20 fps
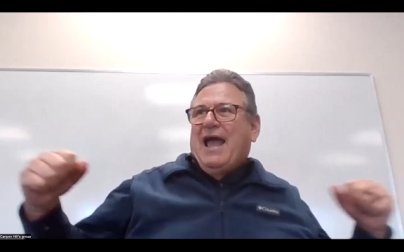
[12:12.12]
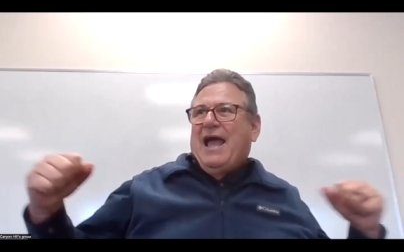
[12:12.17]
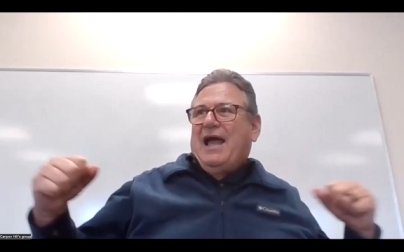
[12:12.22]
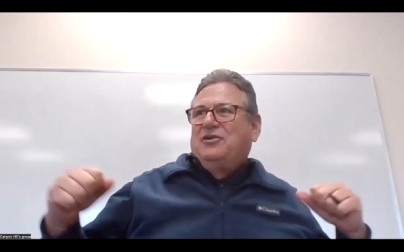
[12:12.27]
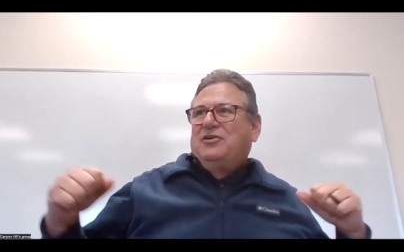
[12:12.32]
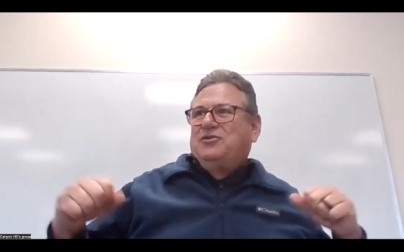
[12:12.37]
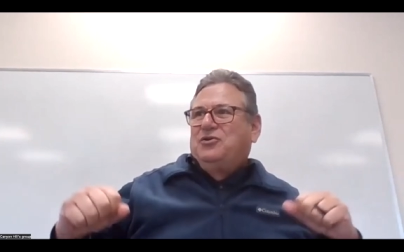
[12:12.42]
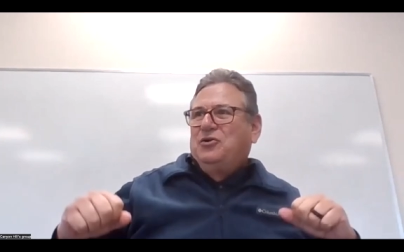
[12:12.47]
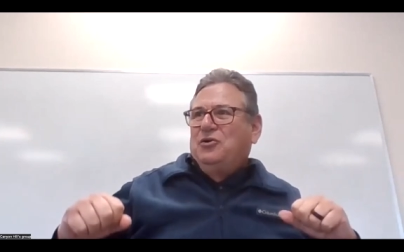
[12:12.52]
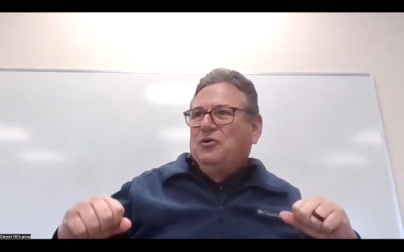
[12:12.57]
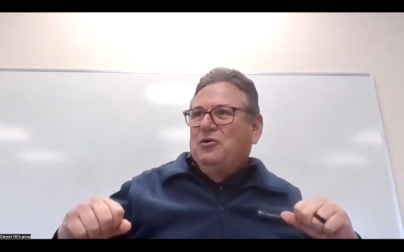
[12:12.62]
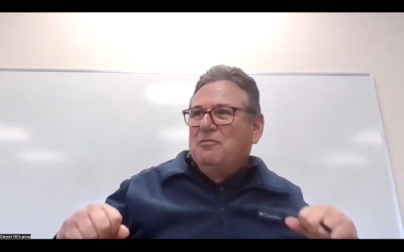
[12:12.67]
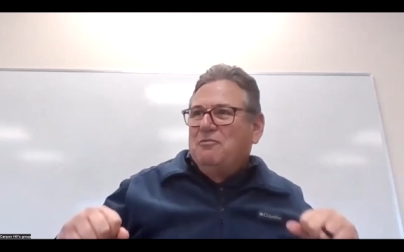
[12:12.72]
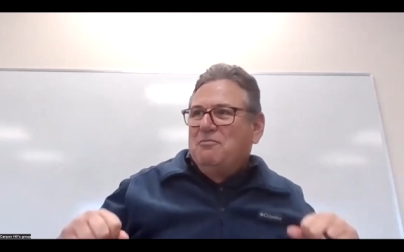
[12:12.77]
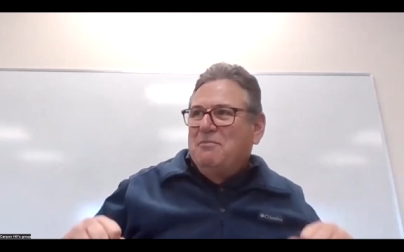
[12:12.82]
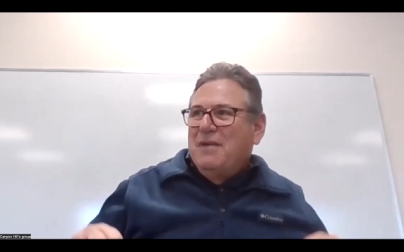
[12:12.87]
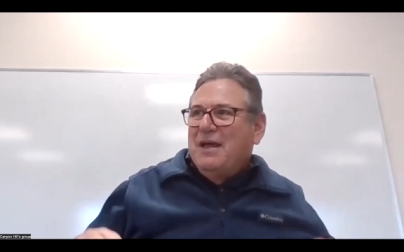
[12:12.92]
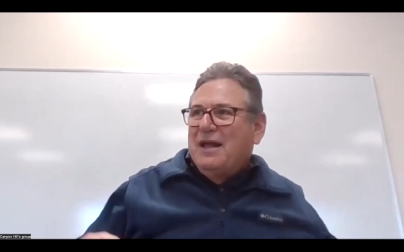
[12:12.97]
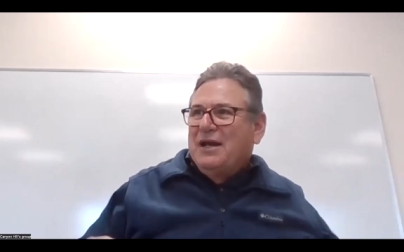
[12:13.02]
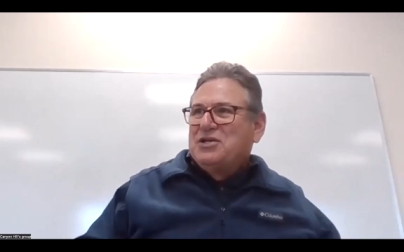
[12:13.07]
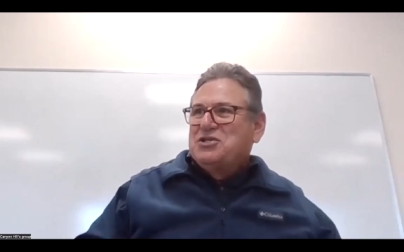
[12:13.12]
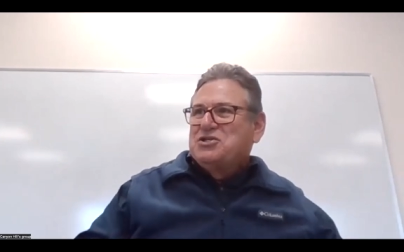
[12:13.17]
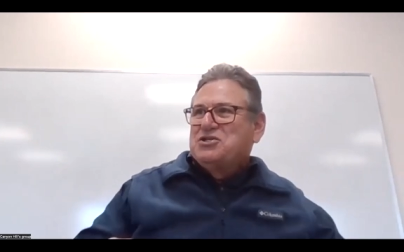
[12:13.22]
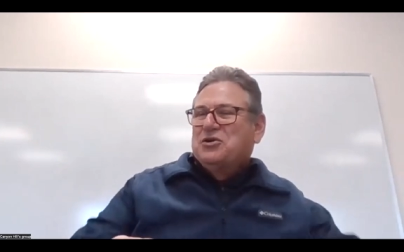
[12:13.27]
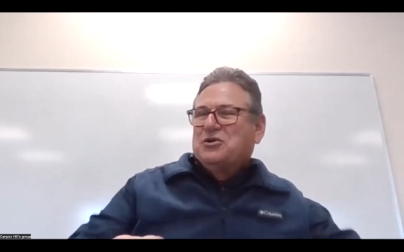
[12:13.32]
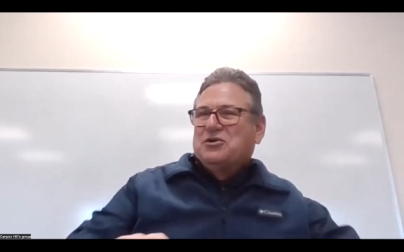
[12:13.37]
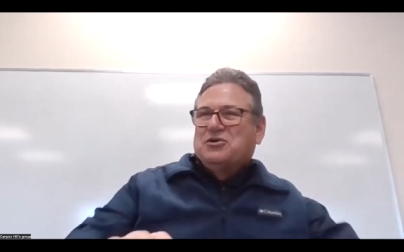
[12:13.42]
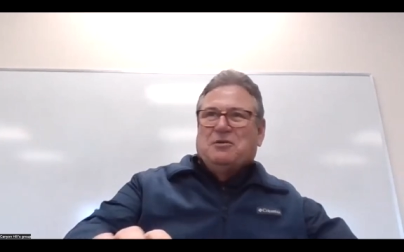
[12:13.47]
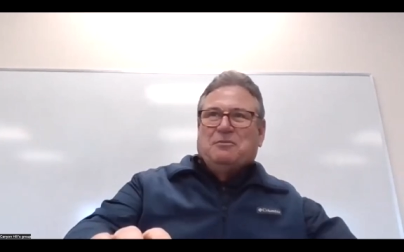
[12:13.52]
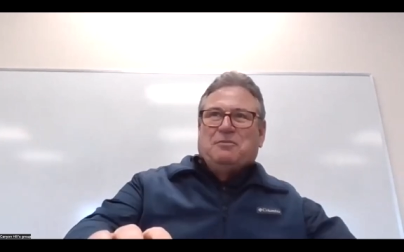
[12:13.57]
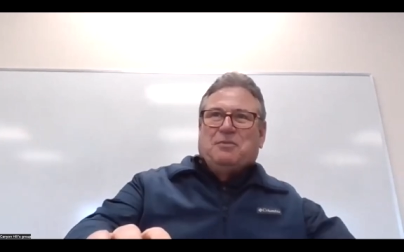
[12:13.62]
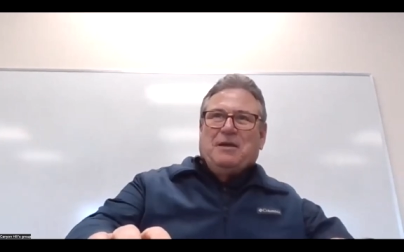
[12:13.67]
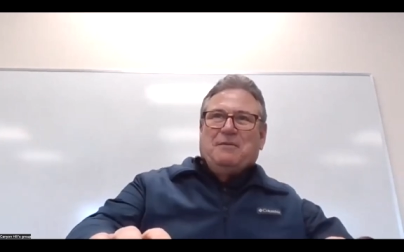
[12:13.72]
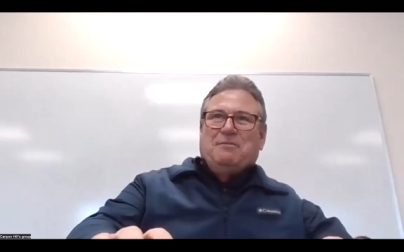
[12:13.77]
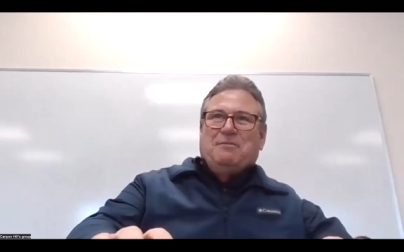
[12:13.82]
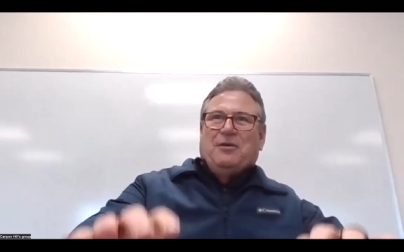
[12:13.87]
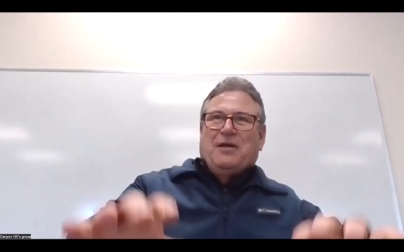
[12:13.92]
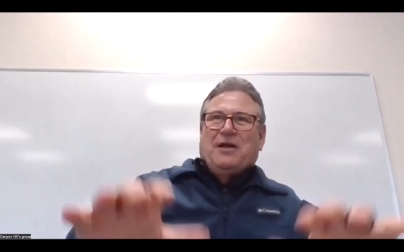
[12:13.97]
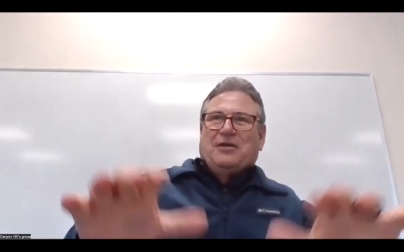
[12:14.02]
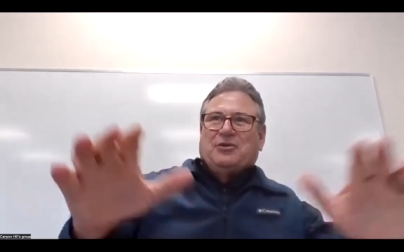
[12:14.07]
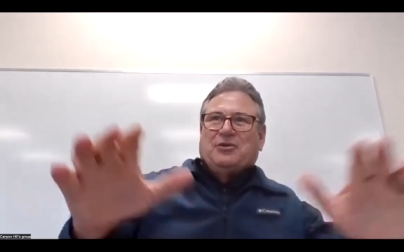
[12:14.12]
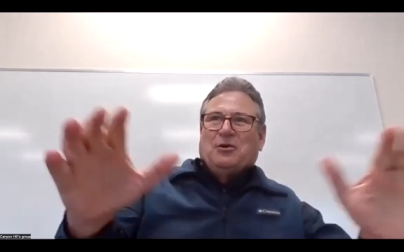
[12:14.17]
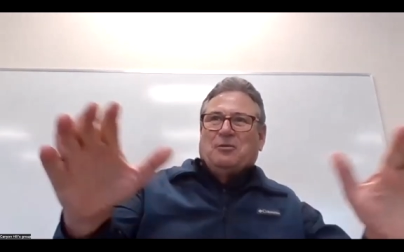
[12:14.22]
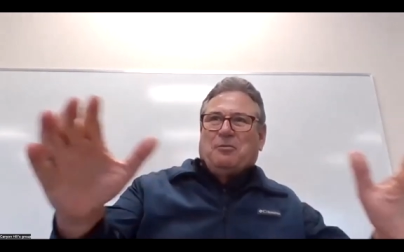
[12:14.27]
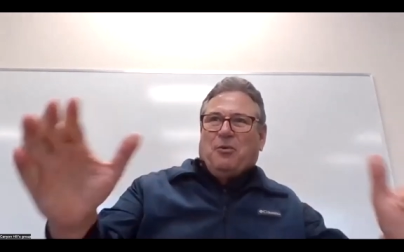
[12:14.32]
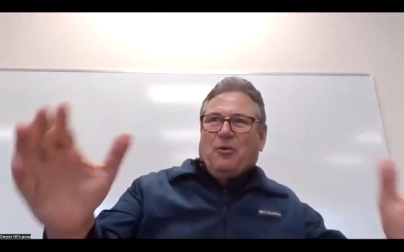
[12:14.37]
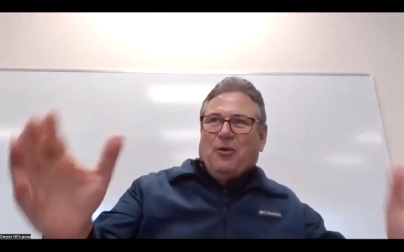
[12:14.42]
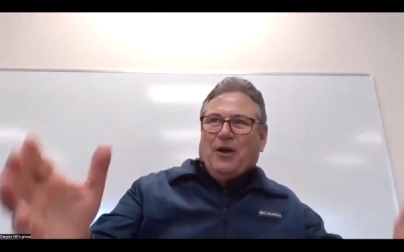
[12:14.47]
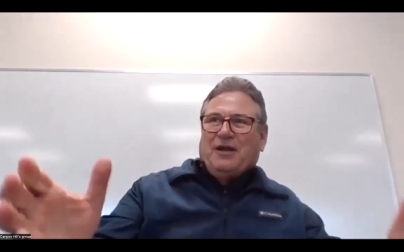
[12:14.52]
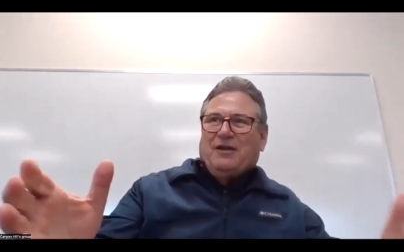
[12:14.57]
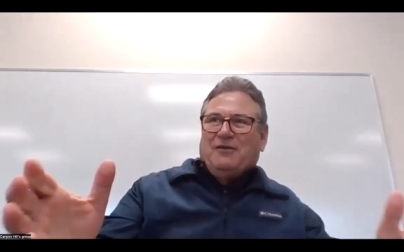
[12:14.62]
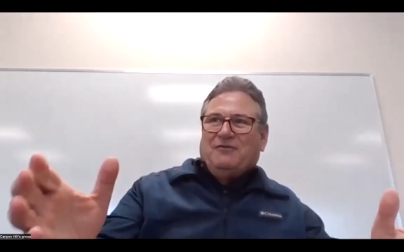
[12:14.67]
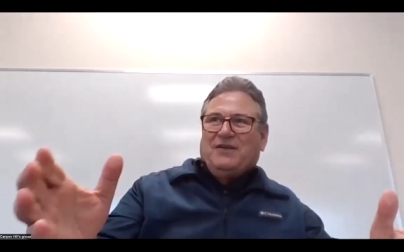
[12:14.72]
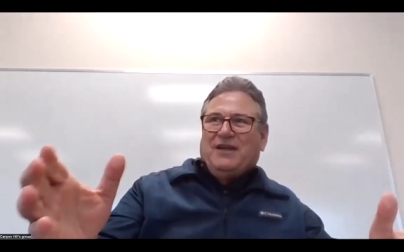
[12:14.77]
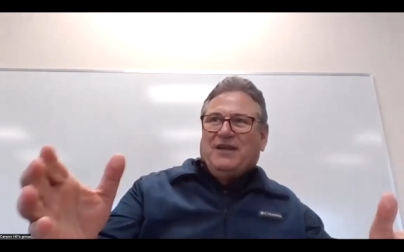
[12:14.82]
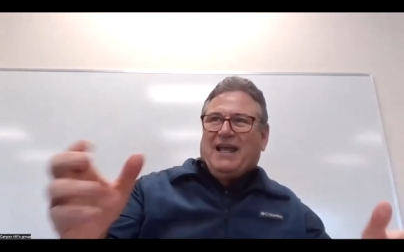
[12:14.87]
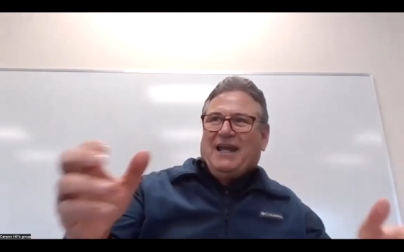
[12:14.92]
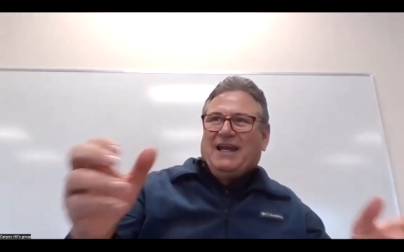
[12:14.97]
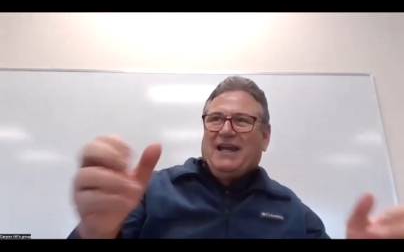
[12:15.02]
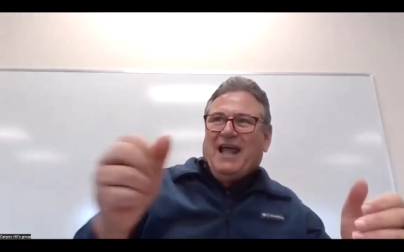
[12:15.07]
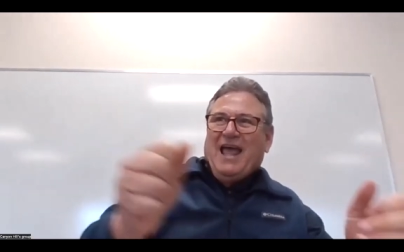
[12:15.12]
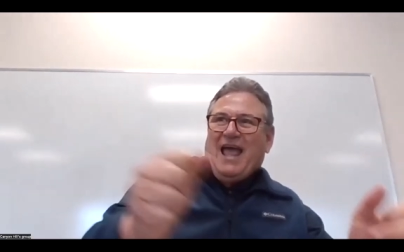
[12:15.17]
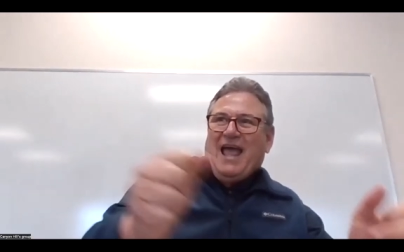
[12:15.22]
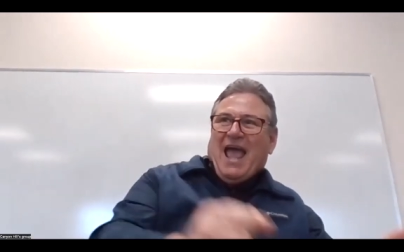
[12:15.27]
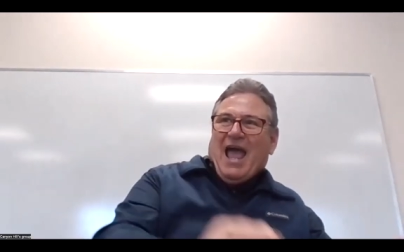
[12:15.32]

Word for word: and to minister to people at their point of need.